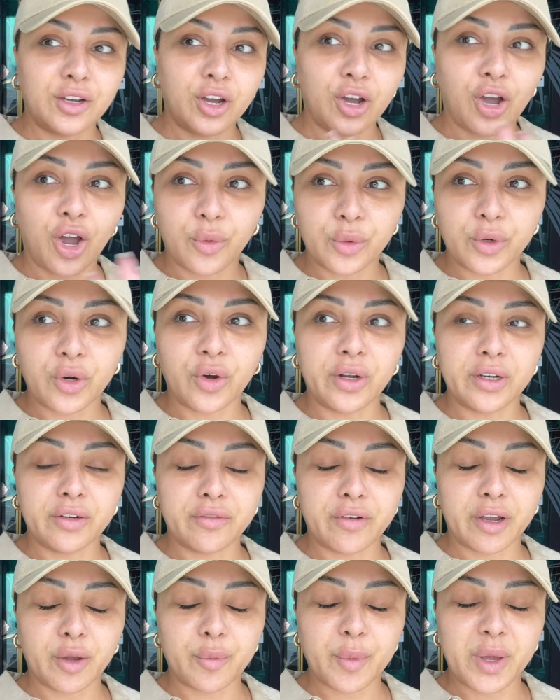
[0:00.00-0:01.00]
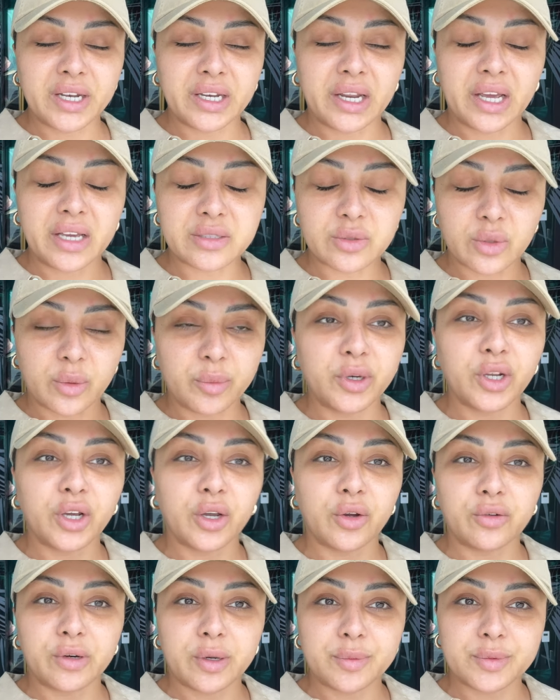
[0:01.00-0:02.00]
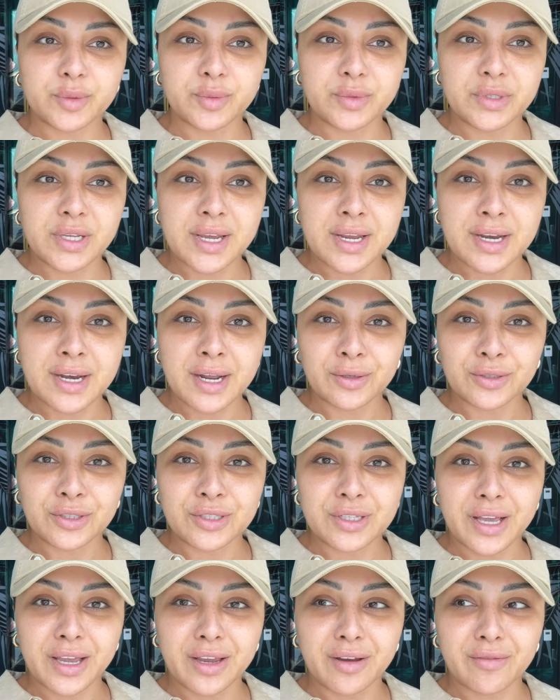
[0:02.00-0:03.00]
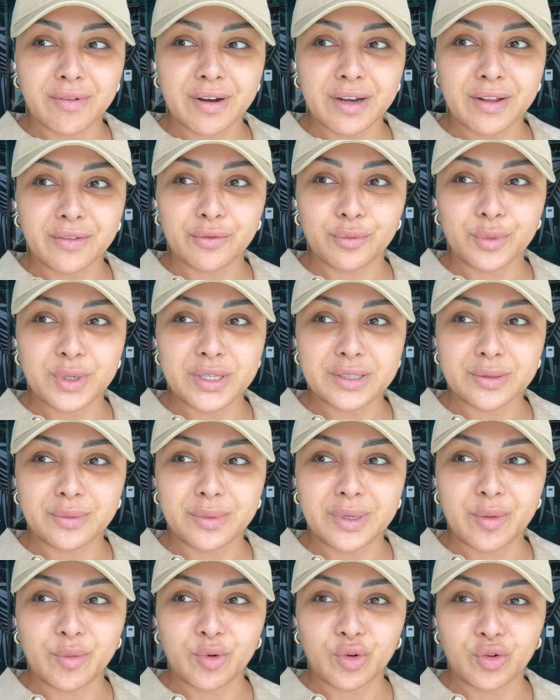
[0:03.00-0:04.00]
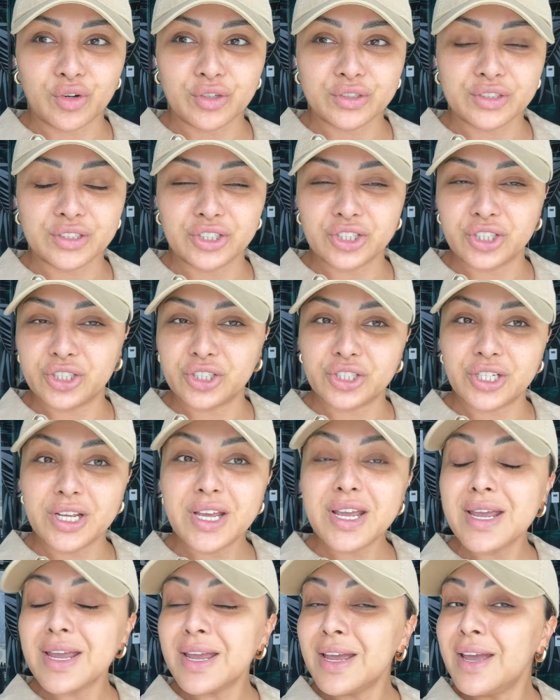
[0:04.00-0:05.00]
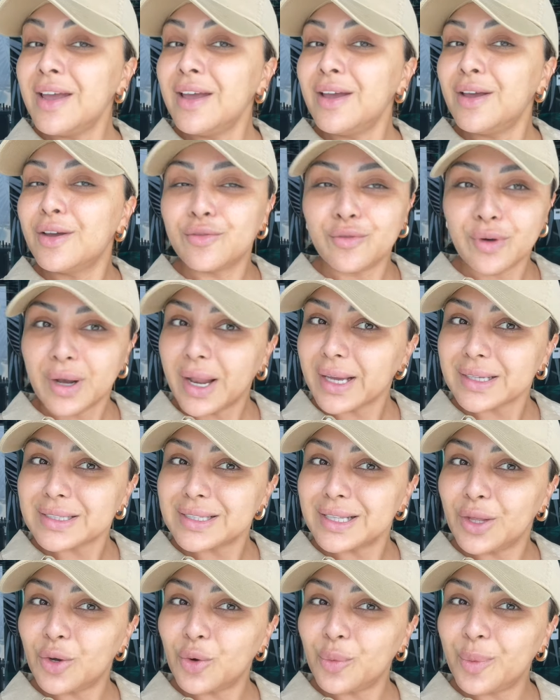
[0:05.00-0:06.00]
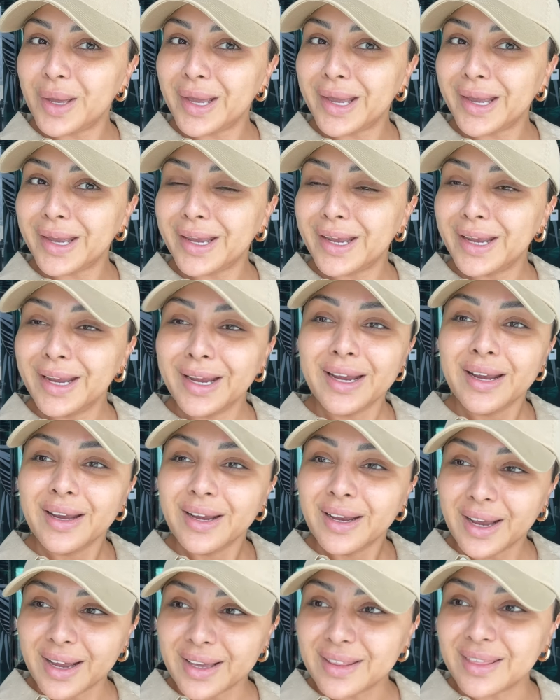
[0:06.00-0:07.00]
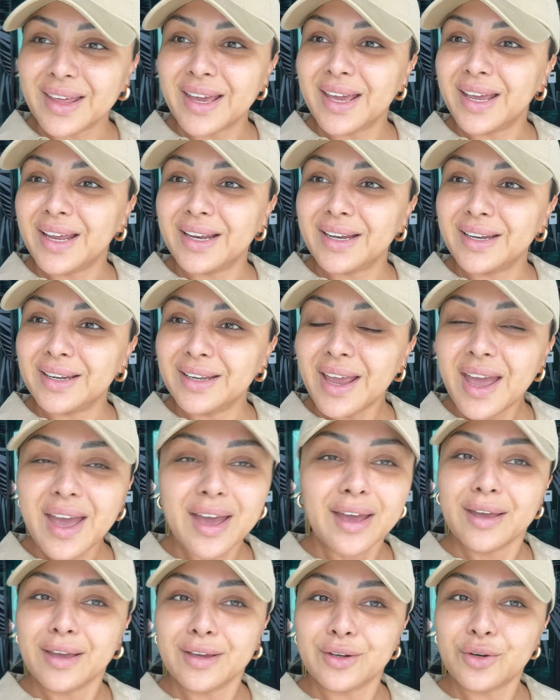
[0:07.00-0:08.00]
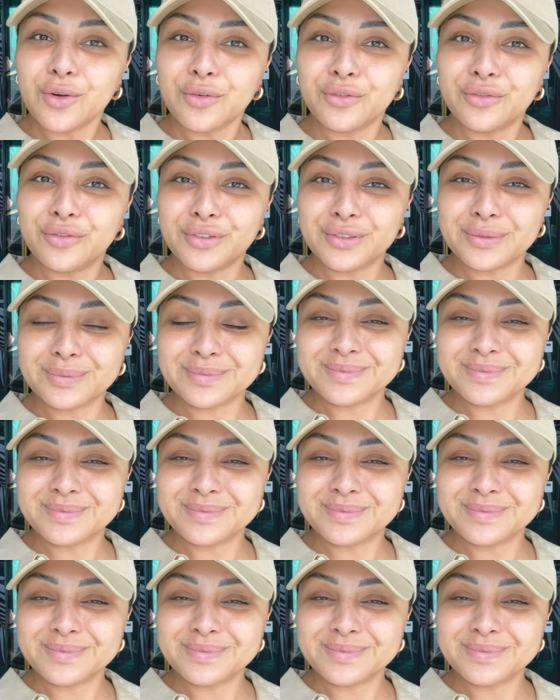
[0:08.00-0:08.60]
I would highly recommend it. So I'm gonna go grab some tea now. She's getting it ready for me, some lemongrass and ginger tea. Relax a little bit, and then yeah, head off.